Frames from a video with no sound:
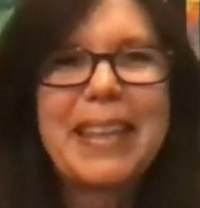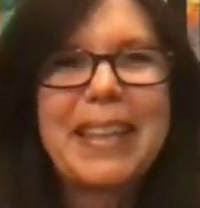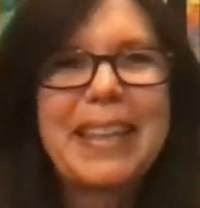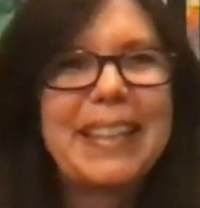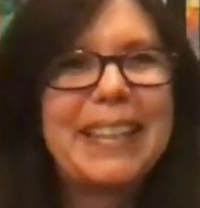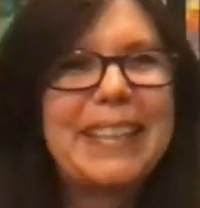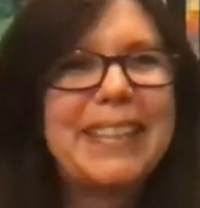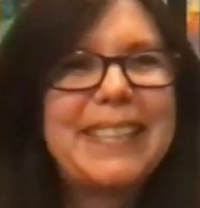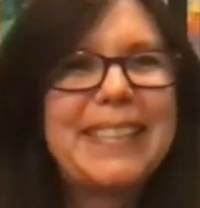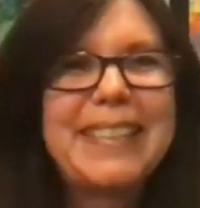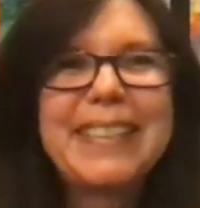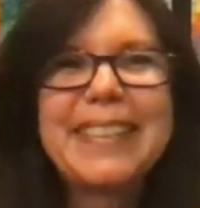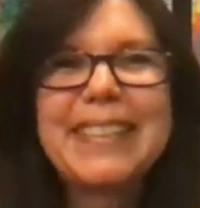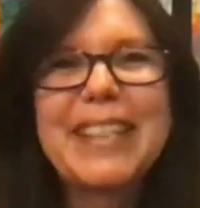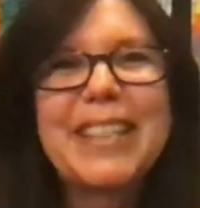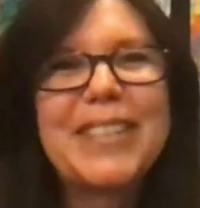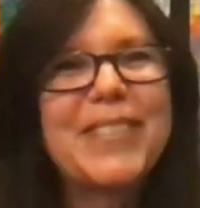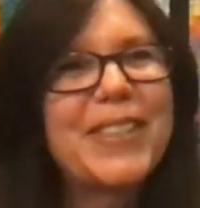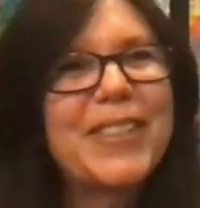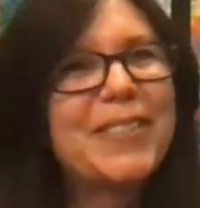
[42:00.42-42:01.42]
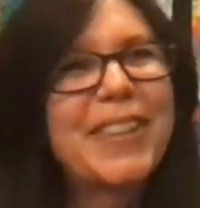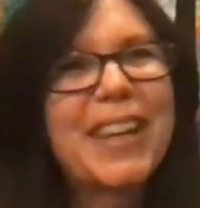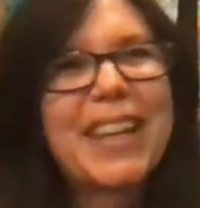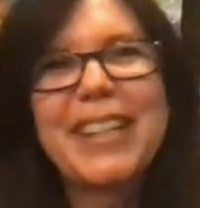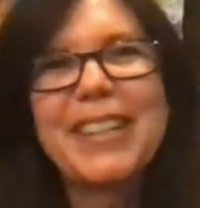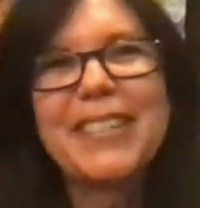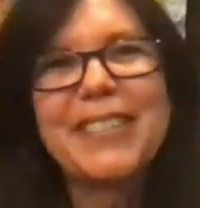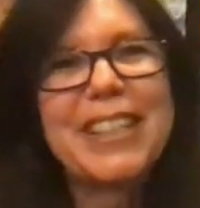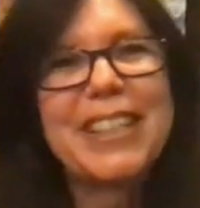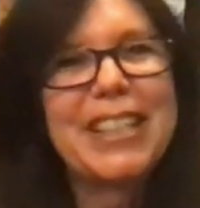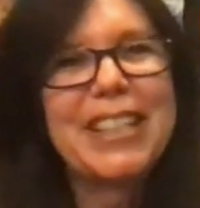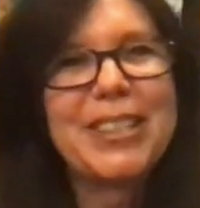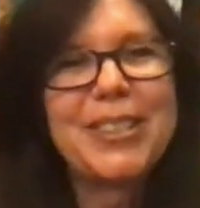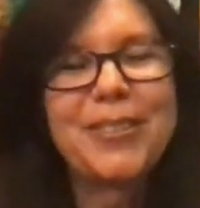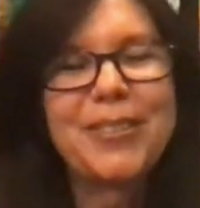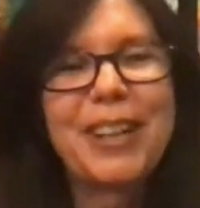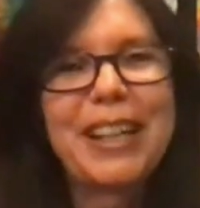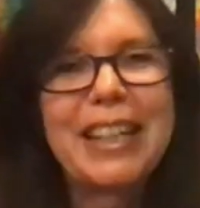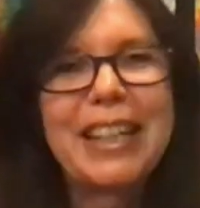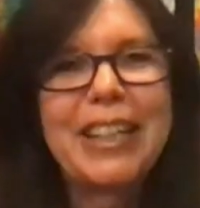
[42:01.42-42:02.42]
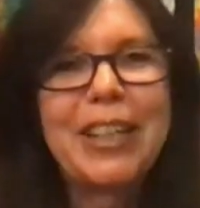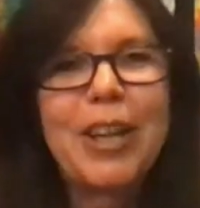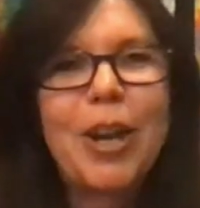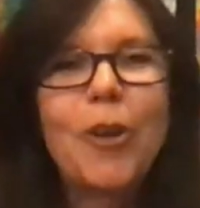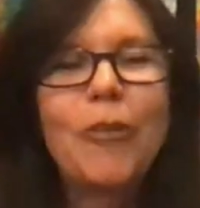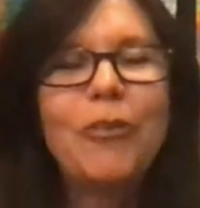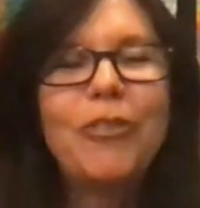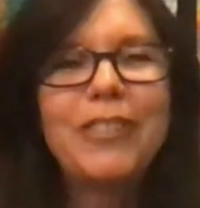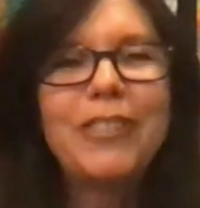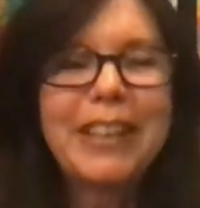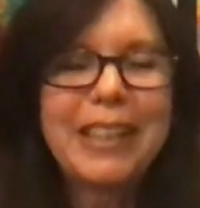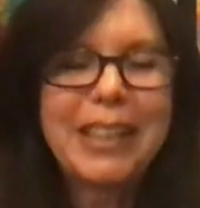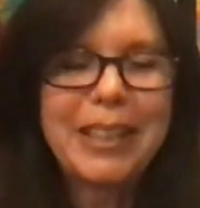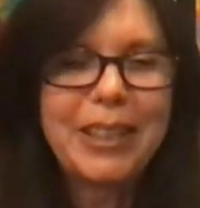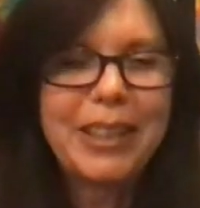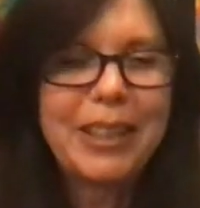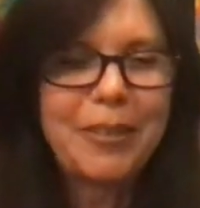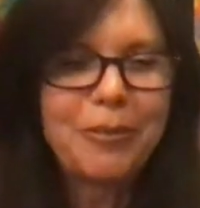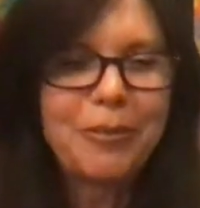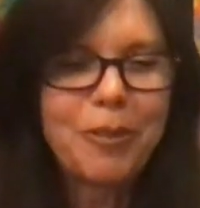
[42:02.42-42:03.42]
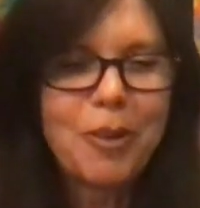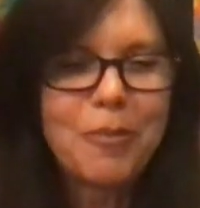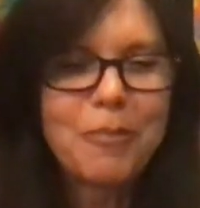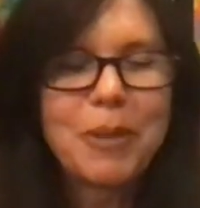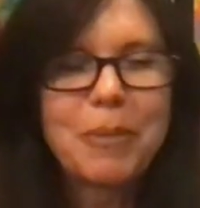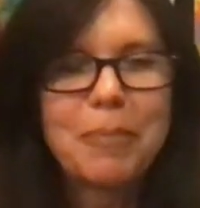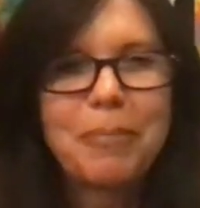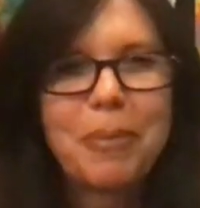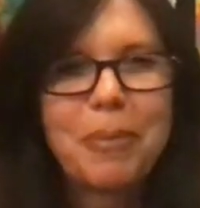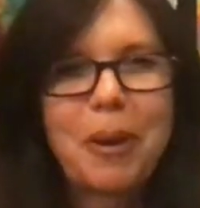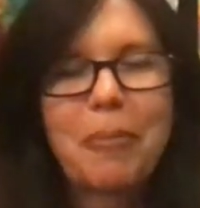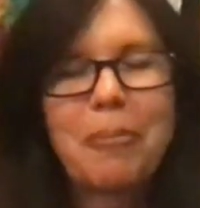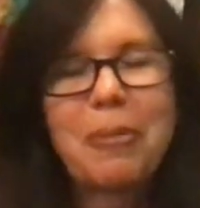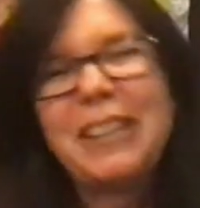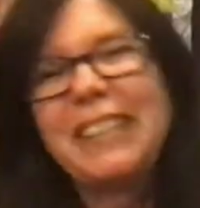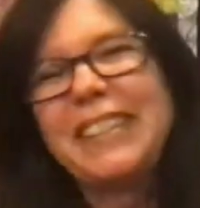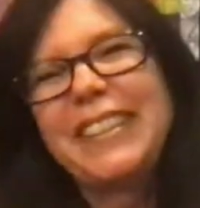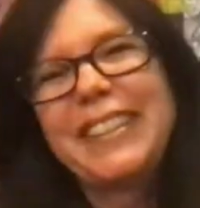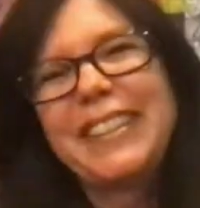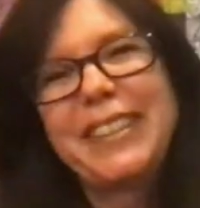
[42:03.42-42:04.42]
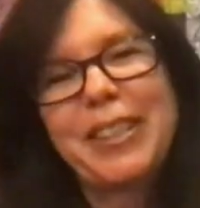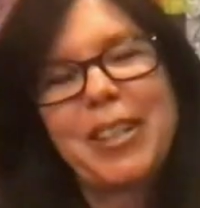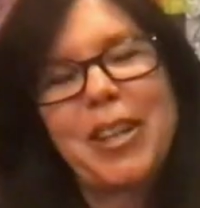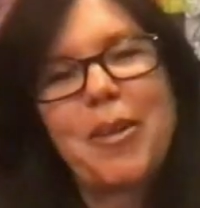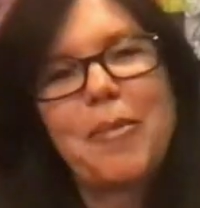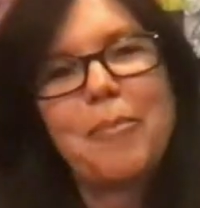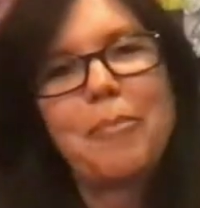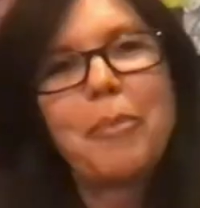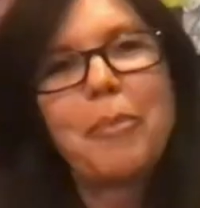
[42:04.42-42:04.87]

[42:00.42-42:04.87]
it's just going to be ready when it's ready. Hopefully, it won't be published um,